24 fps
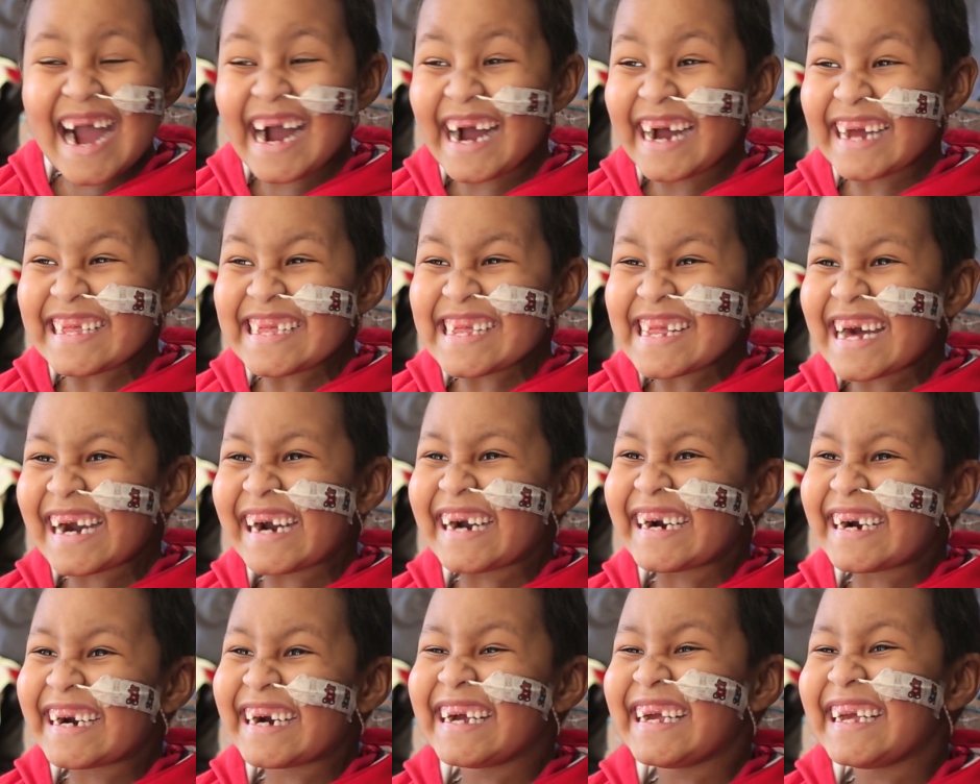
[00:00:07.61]
And
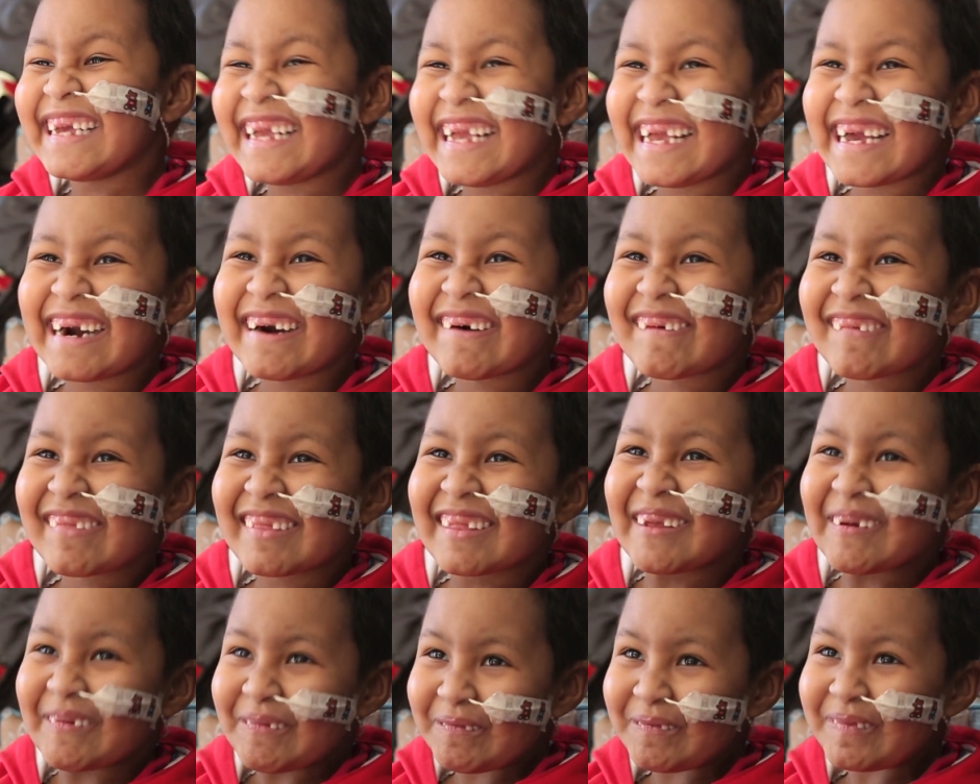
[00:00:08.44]
I love
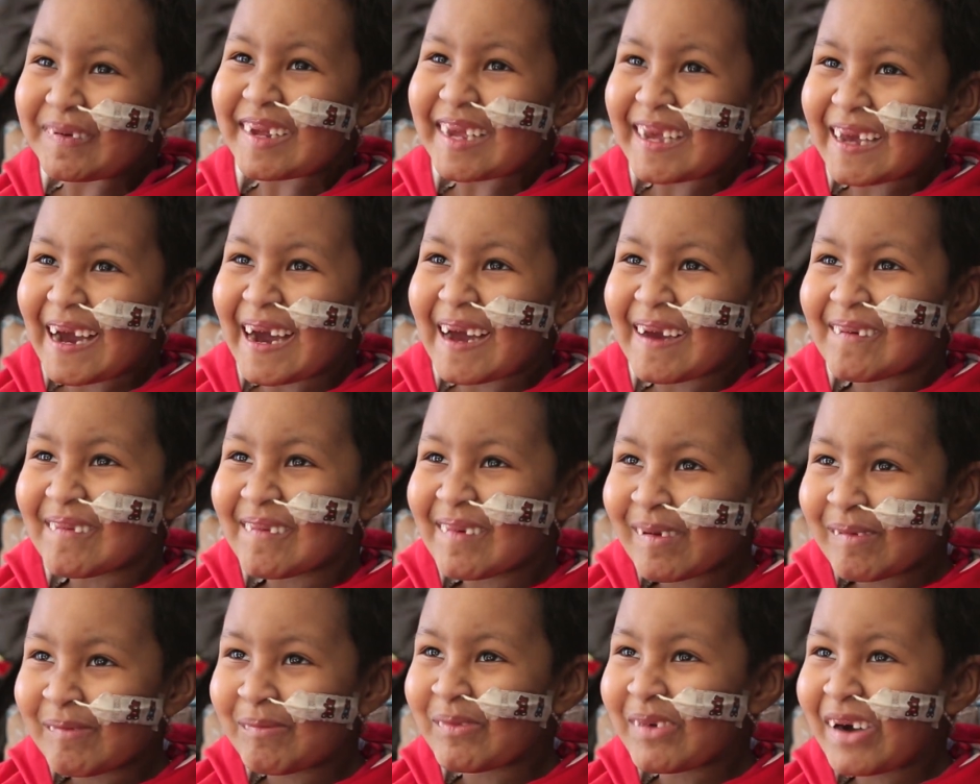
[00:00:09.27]
to play
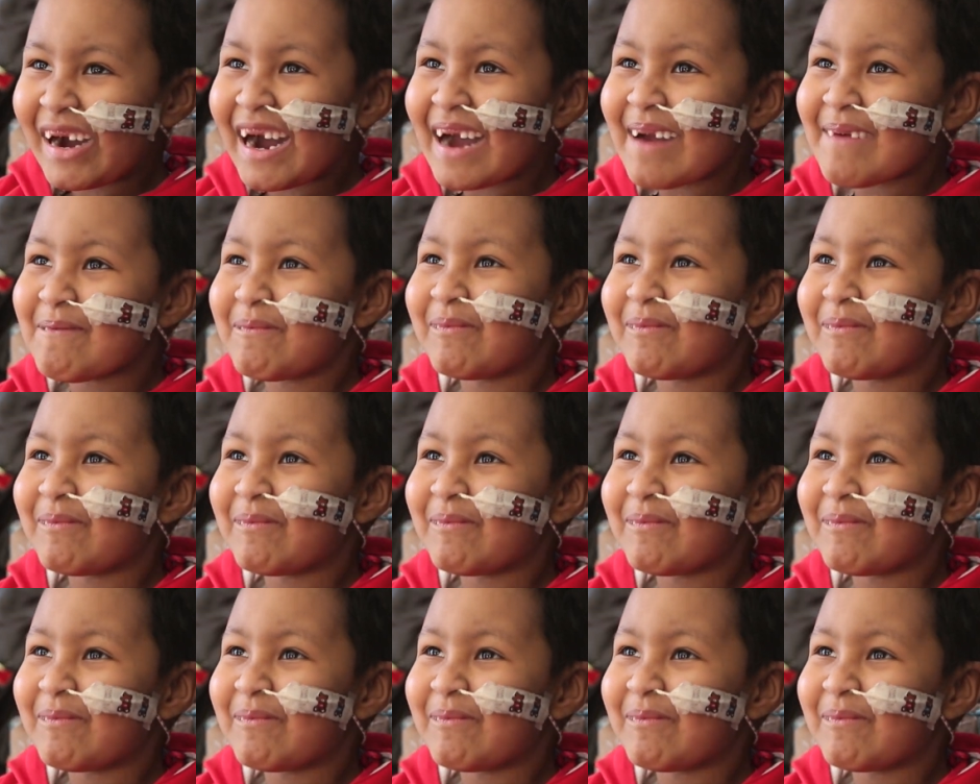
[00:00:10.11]
with my